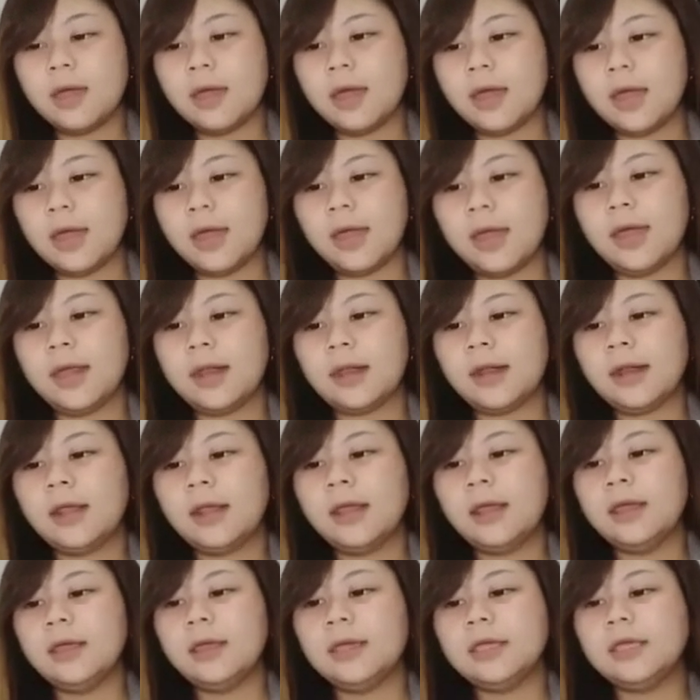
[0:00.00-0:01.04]
and
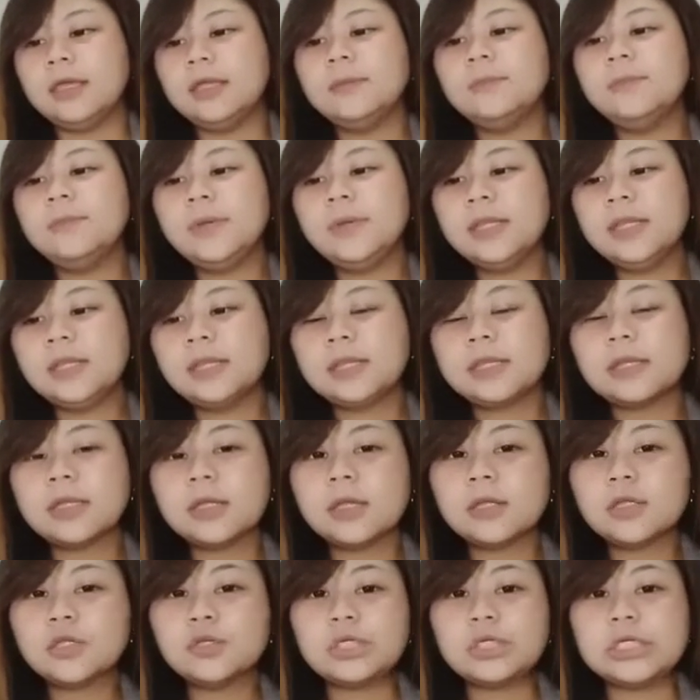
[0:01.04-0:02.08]
in a bid
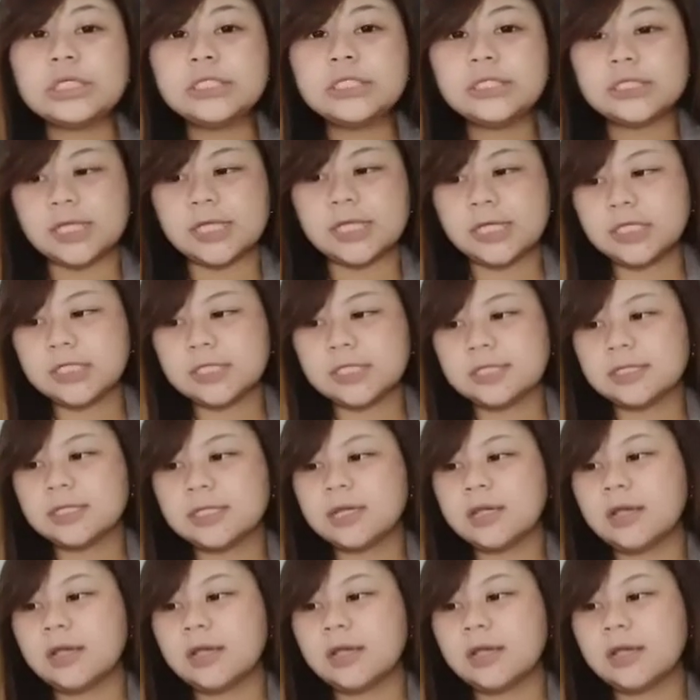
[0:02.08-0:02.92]
to engage